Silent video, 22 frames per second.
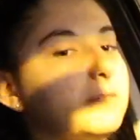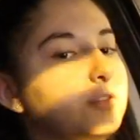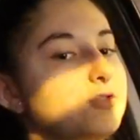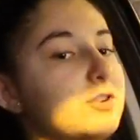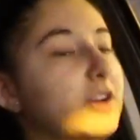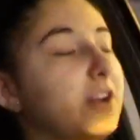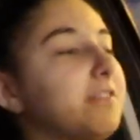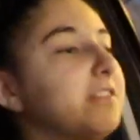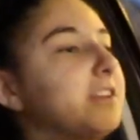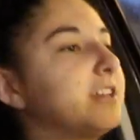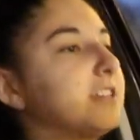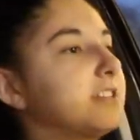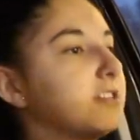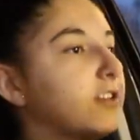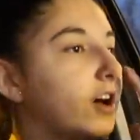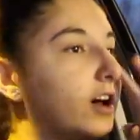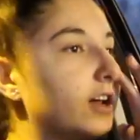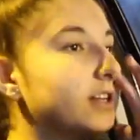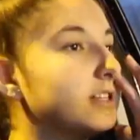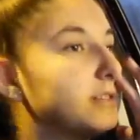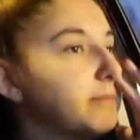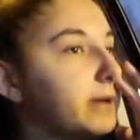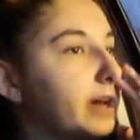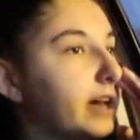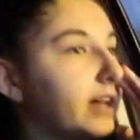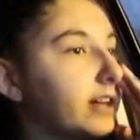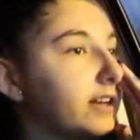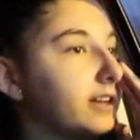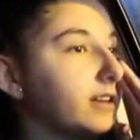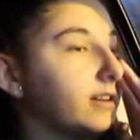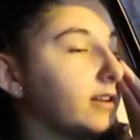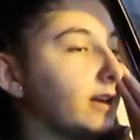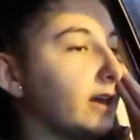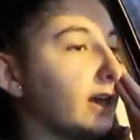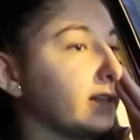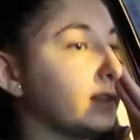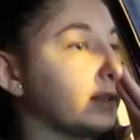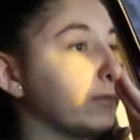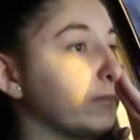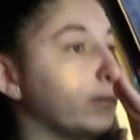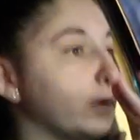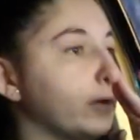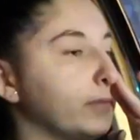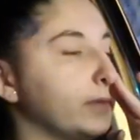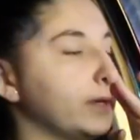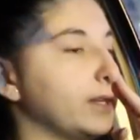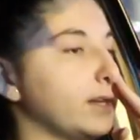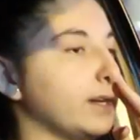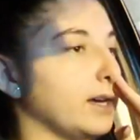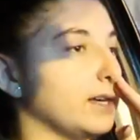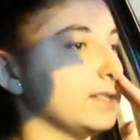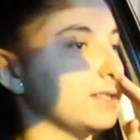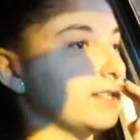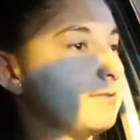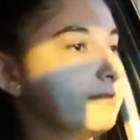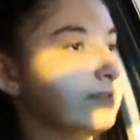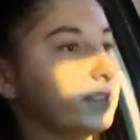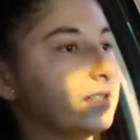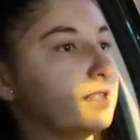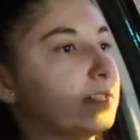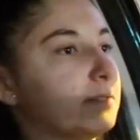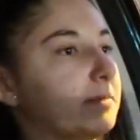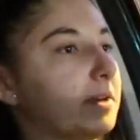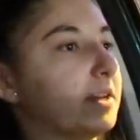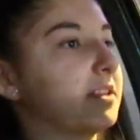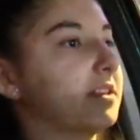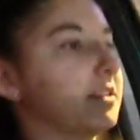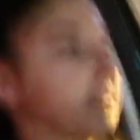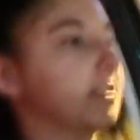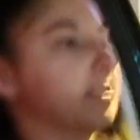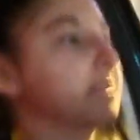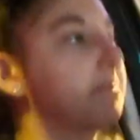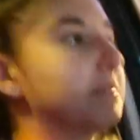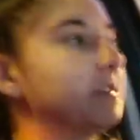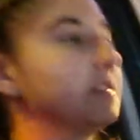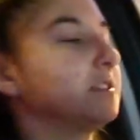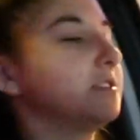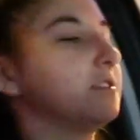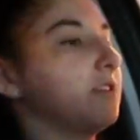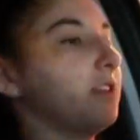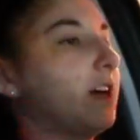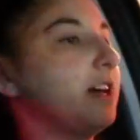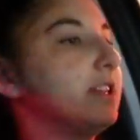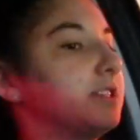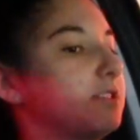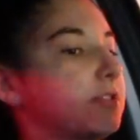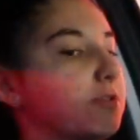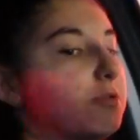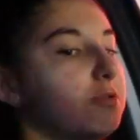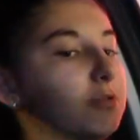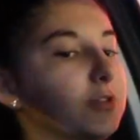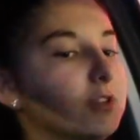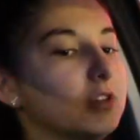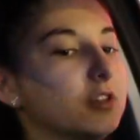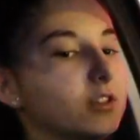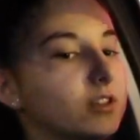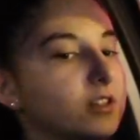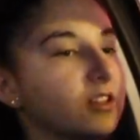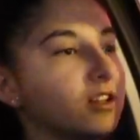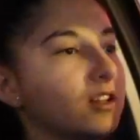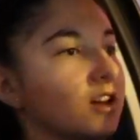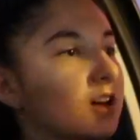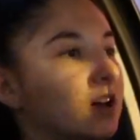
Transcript: Traffic is not as bad at the moment as I was expecting it to be. That's cool.